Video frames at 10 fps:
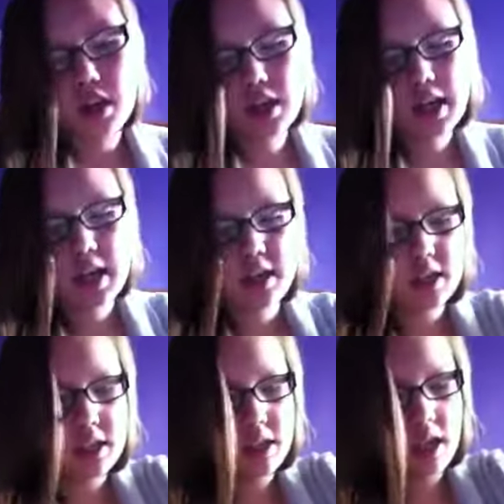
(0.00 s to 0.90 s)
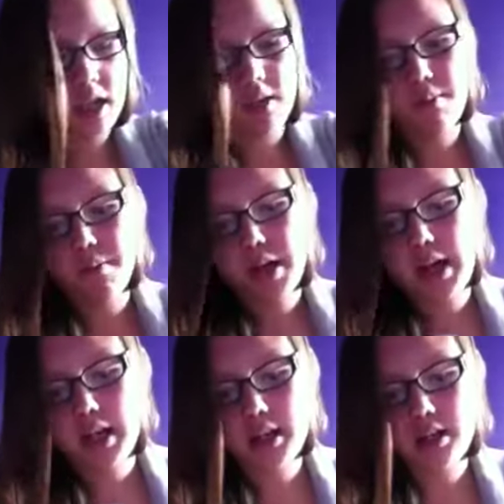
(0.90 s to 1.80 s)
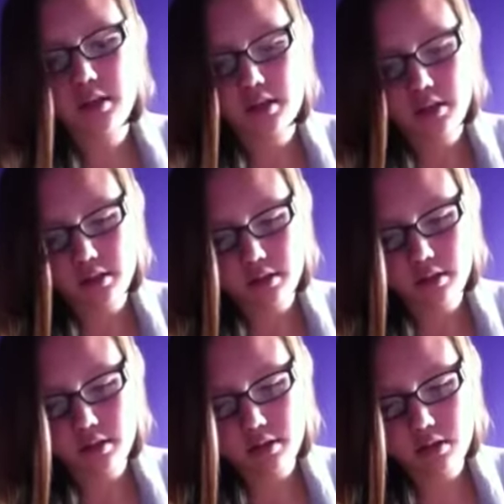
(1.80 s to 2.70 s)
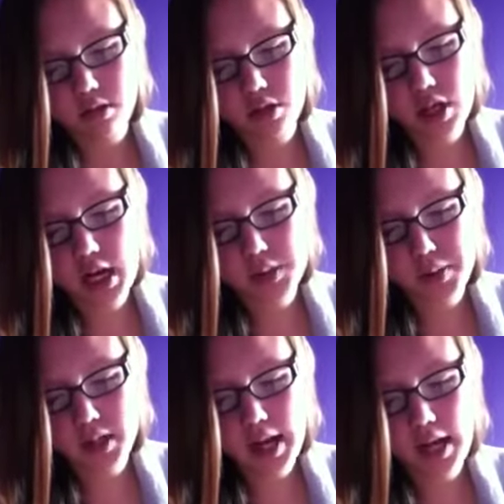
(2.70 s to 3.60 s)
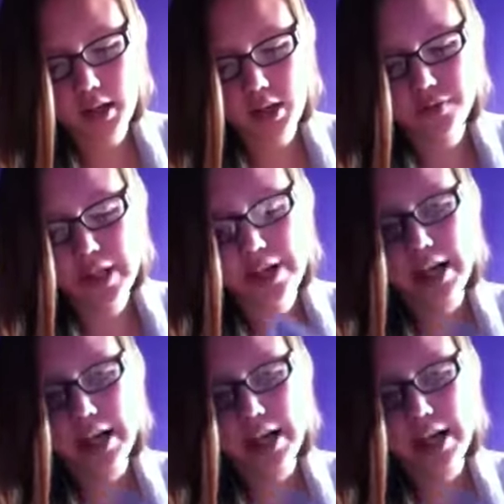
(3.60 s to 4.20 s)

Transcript: Again, the same brand. And jasmine cactus flower